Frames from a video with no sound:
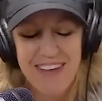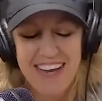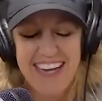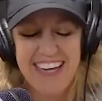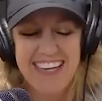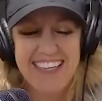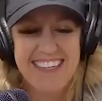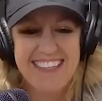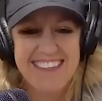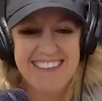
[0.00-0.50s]

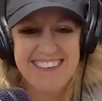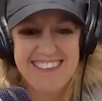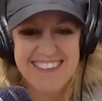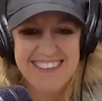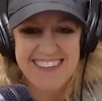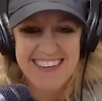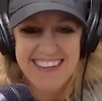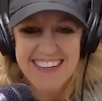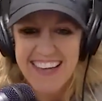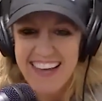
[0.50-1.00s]
And
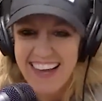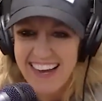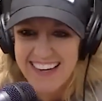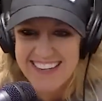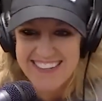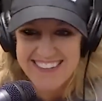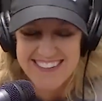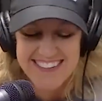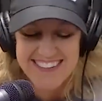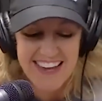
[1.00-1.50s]

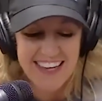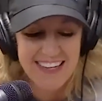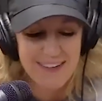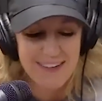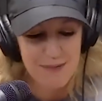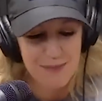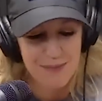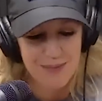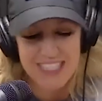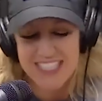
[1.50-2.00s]
I just kind
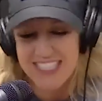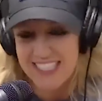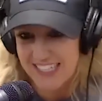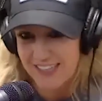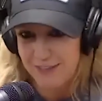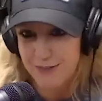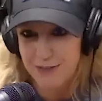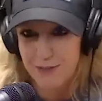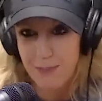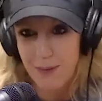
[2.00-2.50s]
of wish
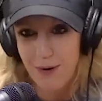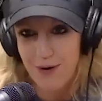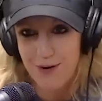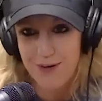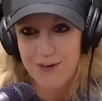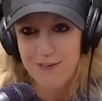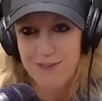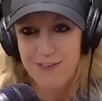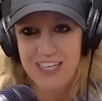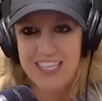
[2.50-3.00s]
that was
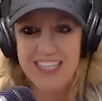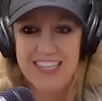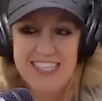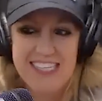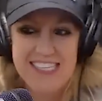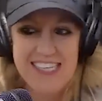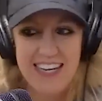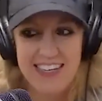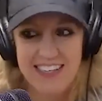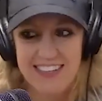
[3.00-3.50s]
part of like the
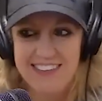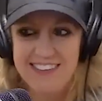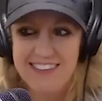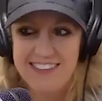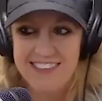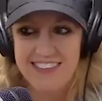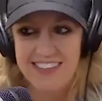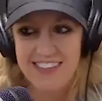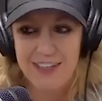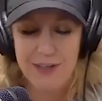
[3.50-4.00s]

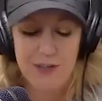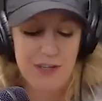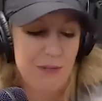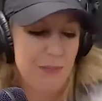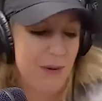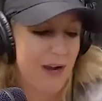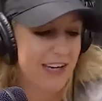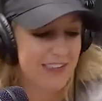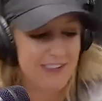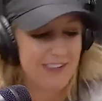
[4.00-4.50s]
tennis, you know, you
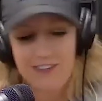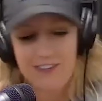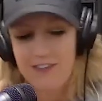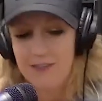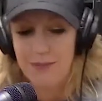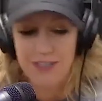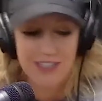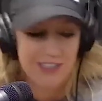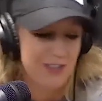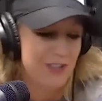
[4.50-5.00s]
practice, you
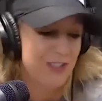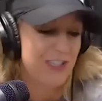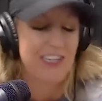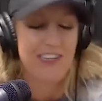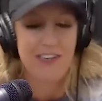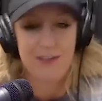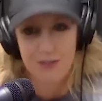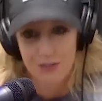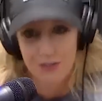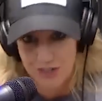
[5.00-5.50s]
break a
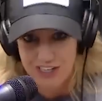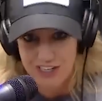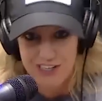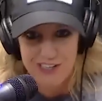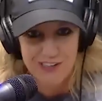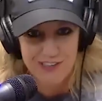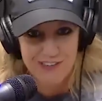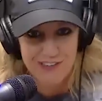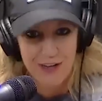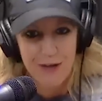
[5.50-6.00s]
string, you string it
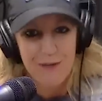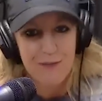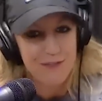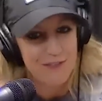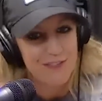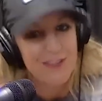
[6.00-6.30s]
yourself.